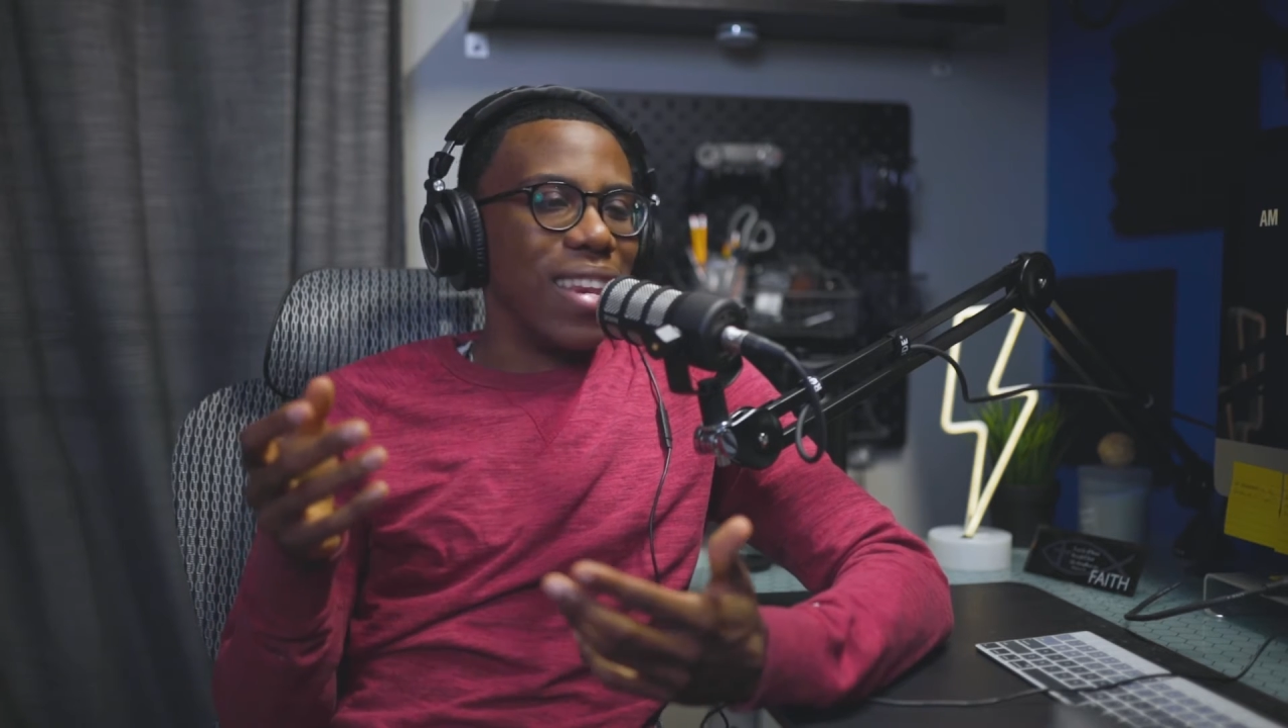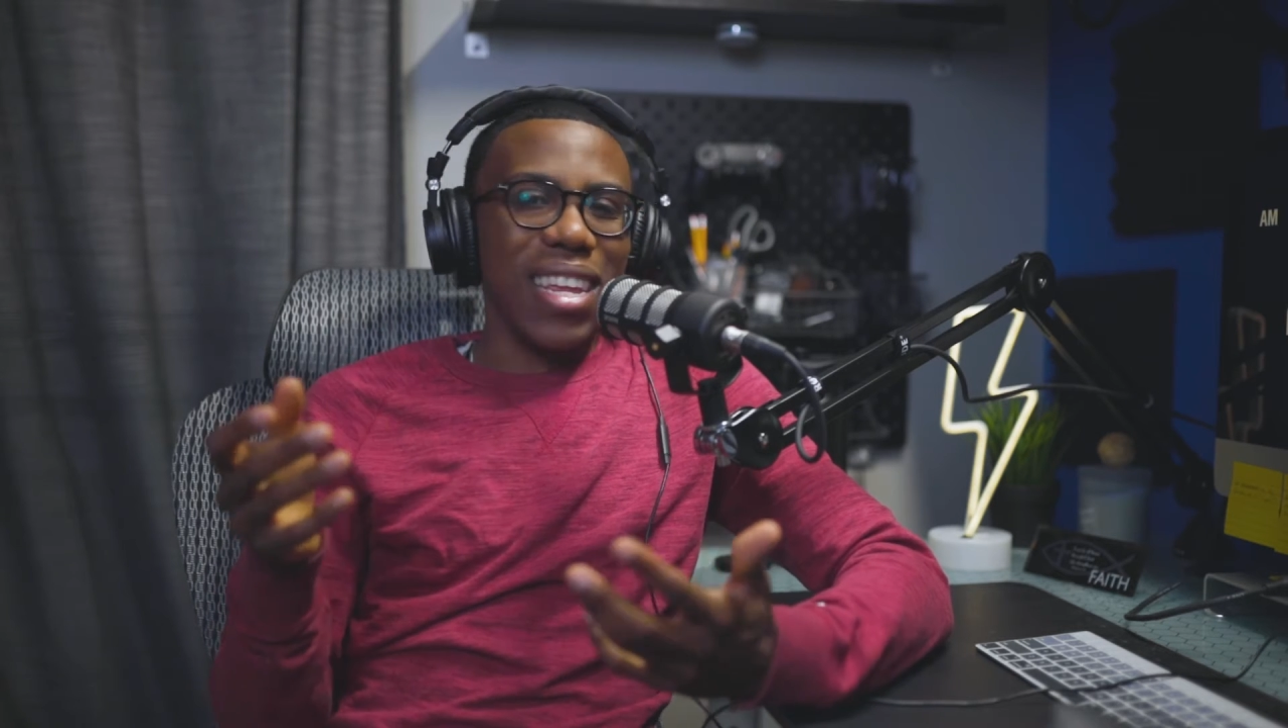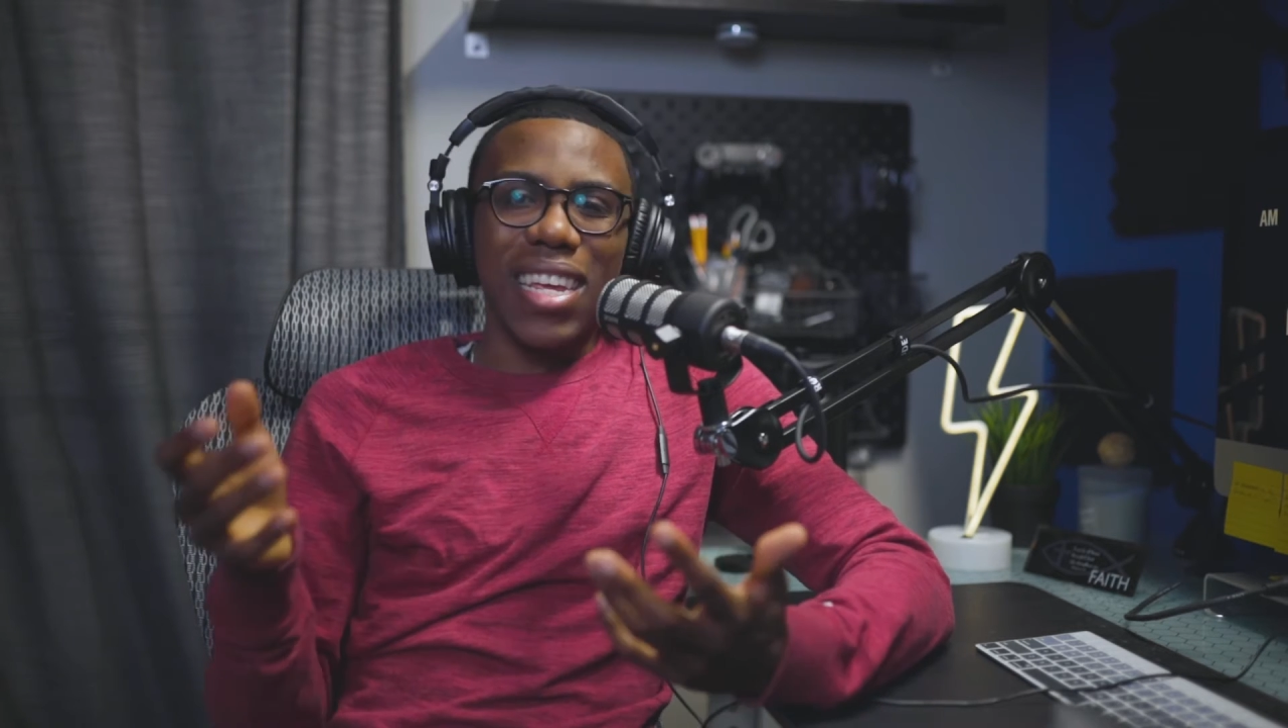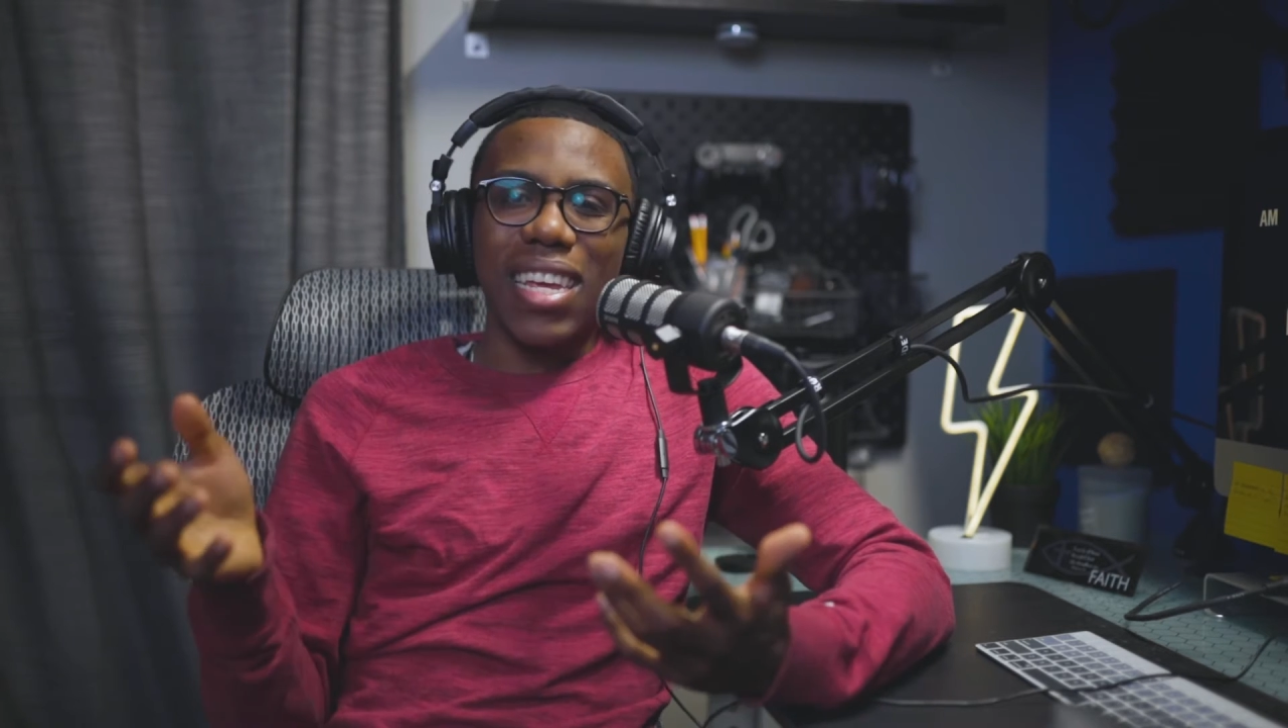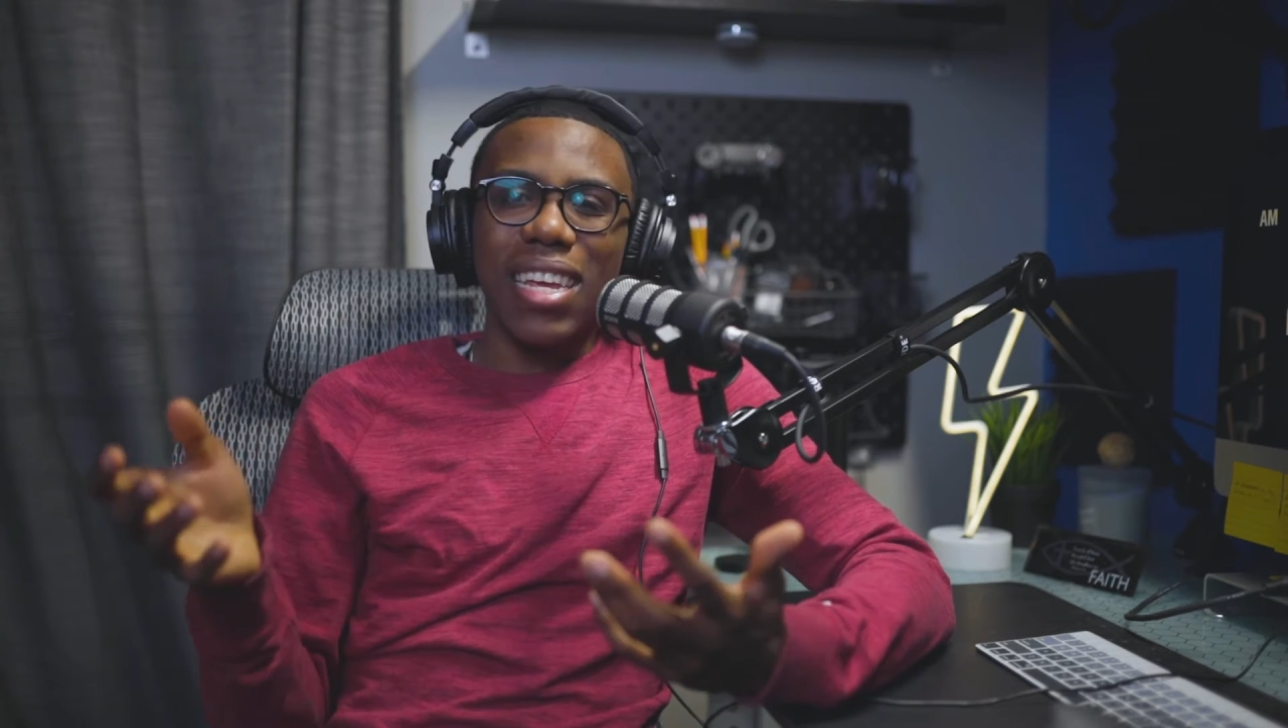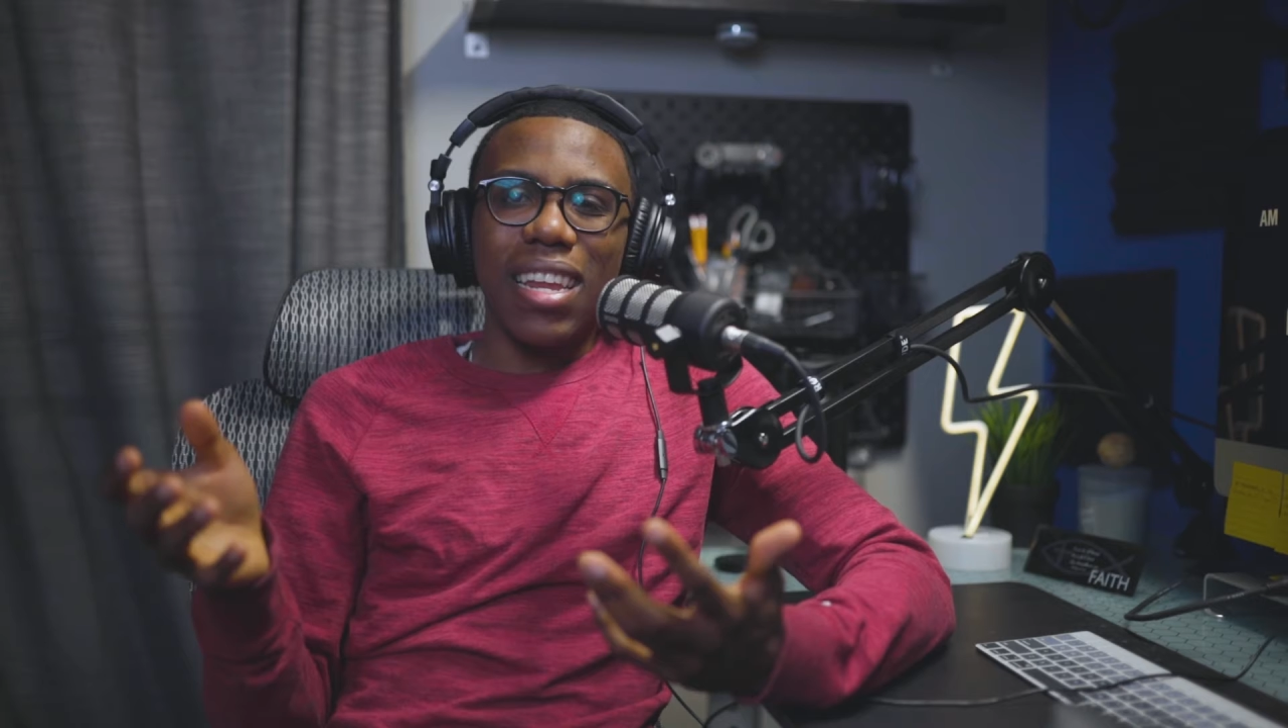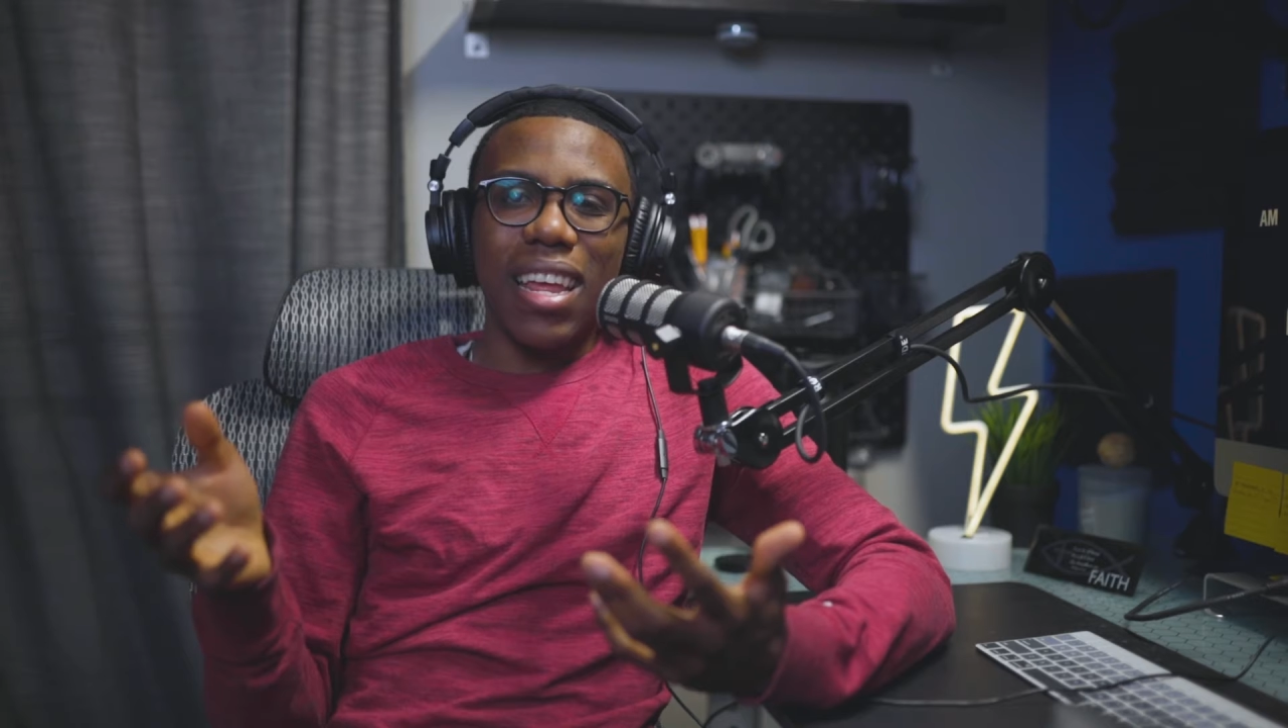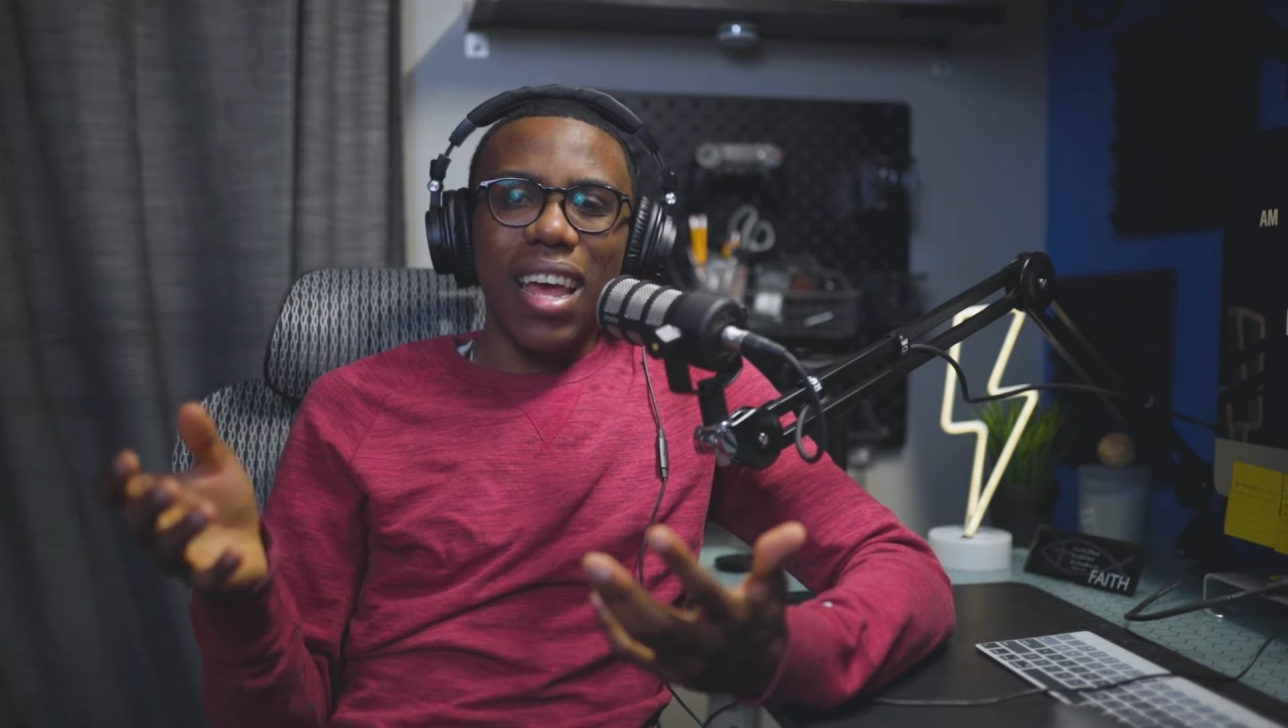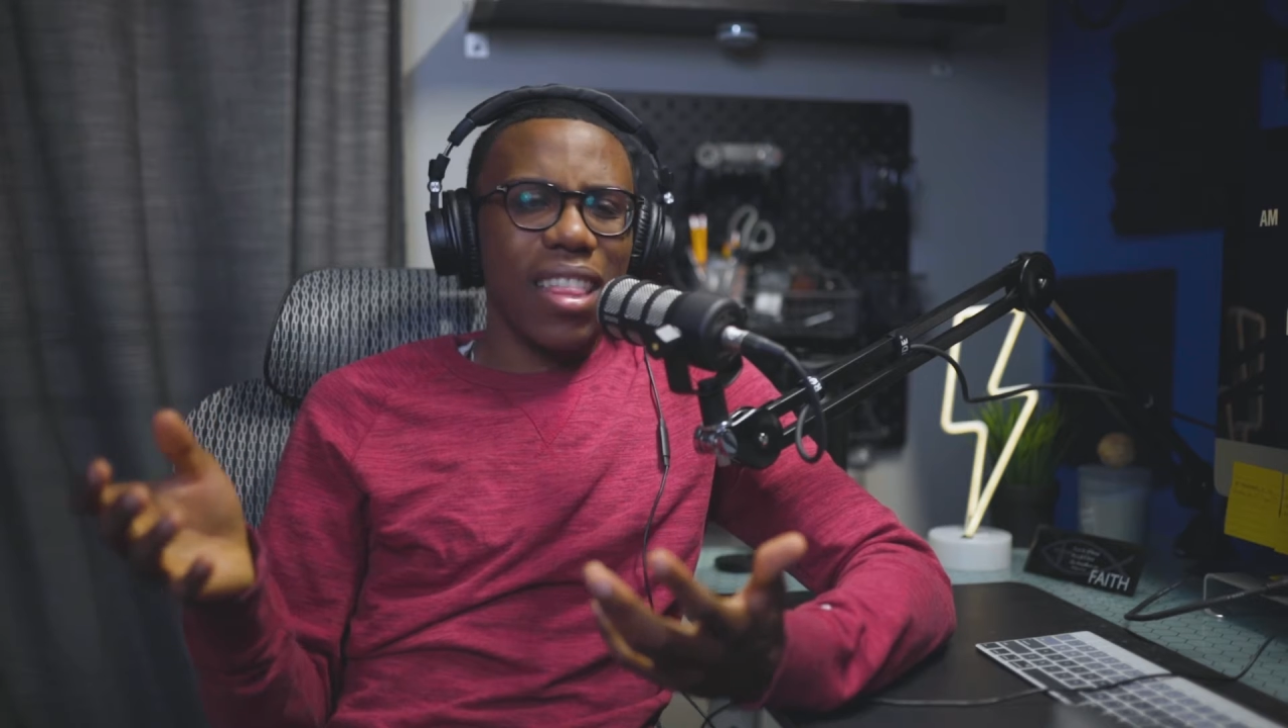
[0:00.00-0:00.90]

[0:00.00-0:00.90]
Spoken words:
need